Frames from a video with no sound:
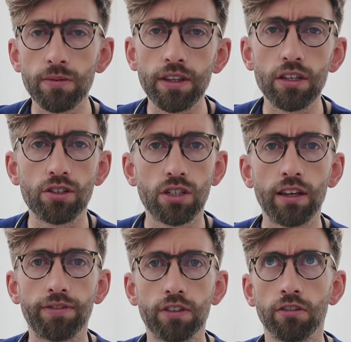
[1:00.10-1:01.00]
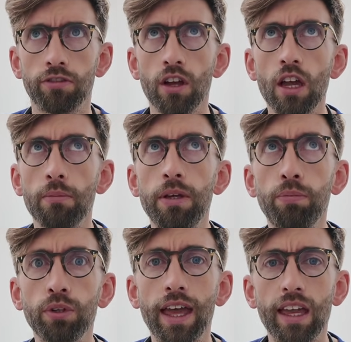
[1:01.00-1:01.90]
to be this shift of
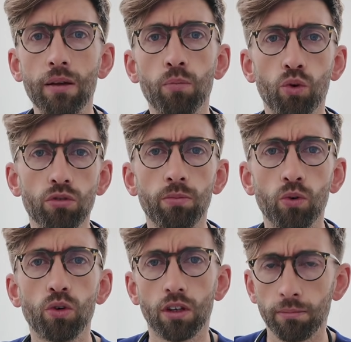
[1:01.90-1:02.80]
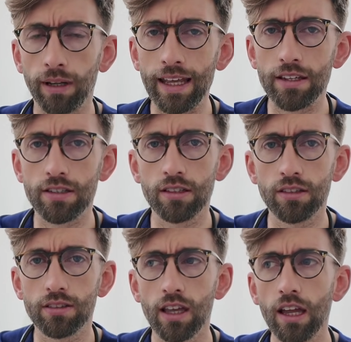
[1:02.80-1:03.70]
people getting more and more
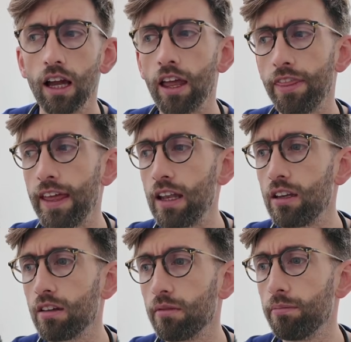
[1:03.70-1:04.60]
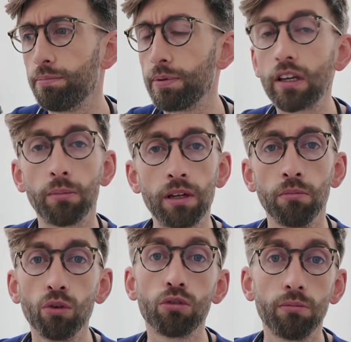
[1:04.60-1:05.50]
complacent and then
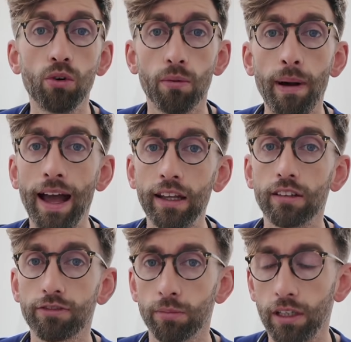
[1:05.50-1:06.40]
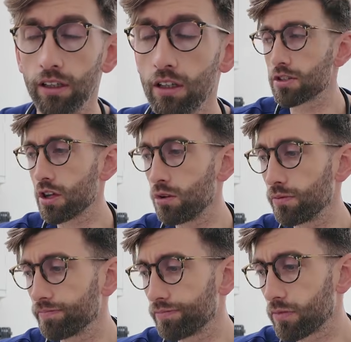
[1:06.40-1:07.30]
becoming more and more panicked from it. So
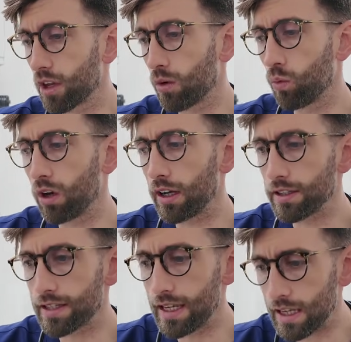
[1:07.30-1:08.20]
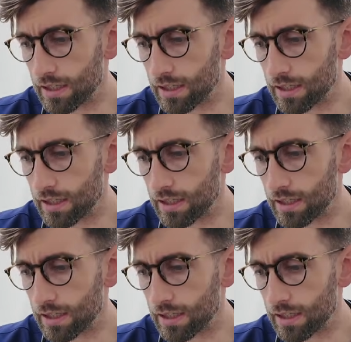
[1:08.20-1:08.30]
what I see